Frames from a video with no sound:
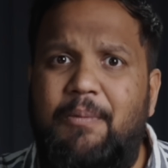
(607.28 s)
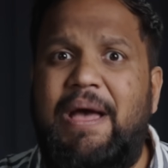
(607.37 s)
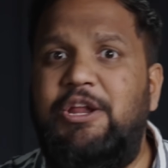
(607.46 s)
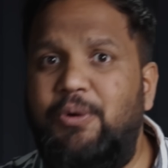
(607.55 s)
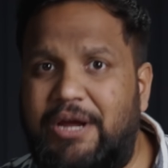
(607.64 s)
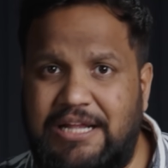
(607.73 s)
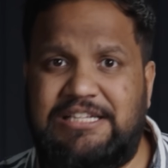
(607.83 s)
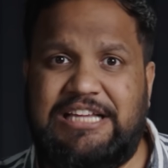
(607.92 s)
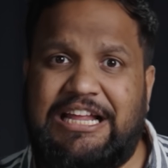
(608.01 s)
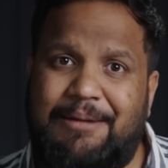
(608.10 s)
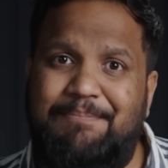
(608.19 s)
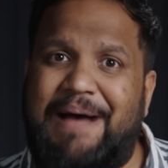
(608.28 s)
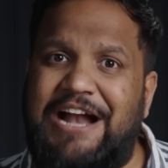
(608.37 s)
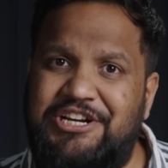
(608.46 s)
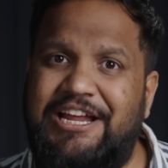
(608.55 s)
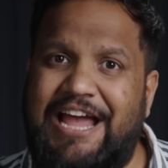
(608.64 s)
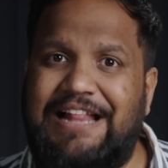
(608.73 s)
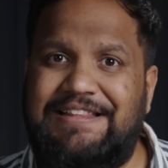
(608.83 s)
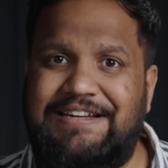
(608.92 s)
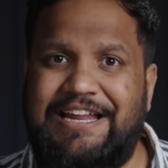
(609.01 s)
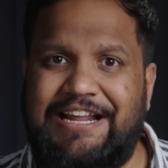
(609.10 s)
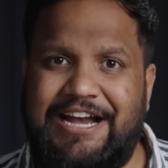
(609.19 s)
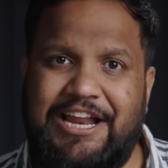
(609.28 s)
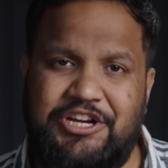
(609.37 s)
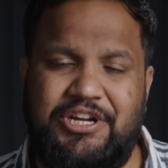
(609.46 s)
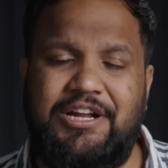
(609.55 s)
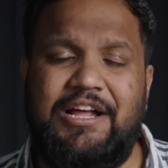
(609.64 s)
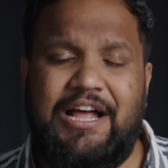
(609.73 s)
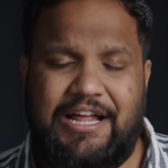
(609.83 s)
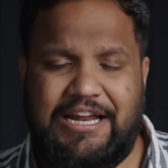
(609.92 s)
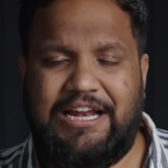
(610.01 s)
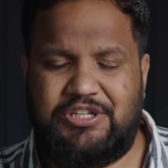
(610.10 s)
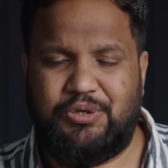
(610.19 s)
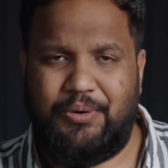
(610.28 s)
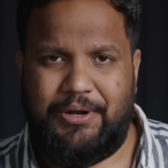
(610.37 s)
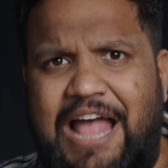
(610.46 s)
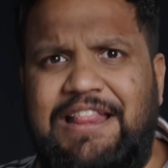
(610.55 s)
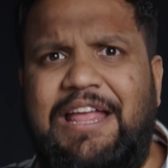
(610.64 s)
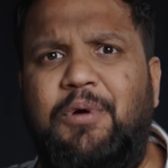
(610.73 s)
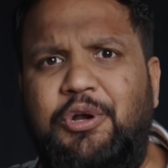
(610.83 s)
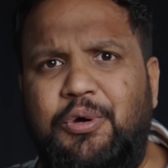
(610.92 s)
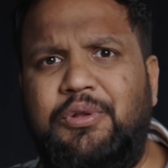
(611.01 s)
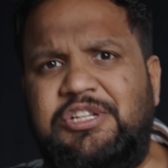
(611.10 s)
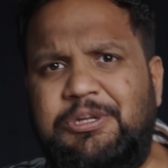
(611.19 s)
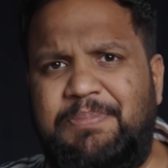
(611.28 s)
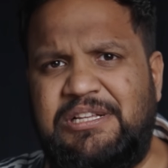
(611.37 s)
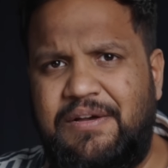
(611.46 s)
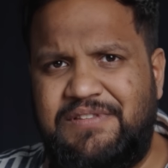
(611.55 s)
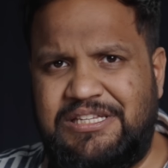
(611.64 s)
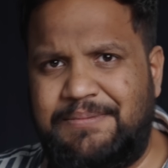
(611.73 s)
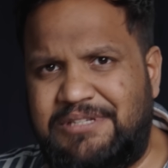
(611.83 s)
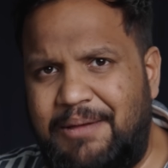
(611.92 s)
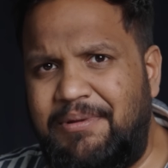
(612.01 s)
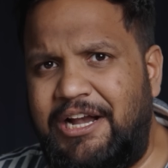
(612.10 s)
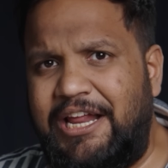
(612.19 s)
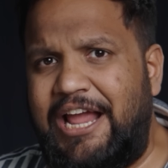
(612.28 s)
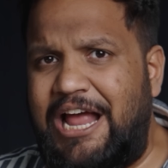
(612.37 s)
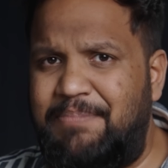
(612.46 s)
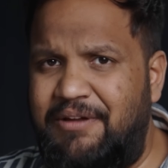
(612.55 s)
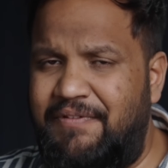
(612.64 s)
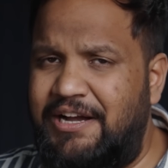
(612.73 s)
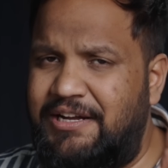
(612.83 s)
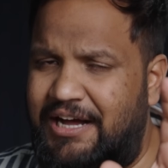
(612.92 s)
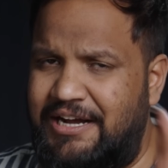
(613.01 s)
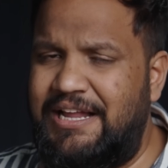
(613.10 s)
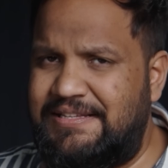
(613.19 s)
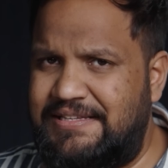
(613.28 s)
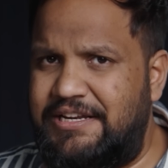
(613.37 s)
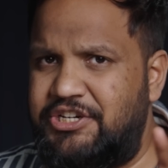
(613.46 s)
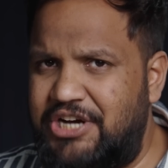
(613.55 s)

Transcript: where you can see the battery health degradation really soon. And they would do this to preserve system stability and prevent unnecessary